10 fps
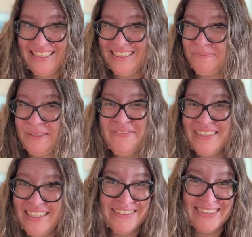It's
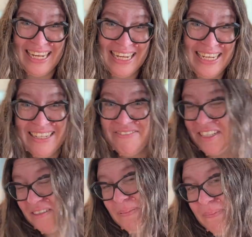perfectly okay if
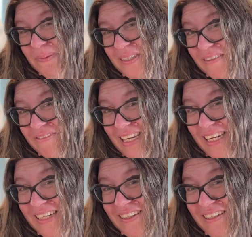other people are
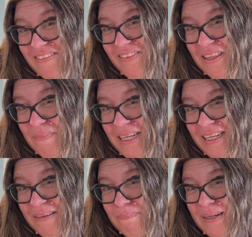flying along with me,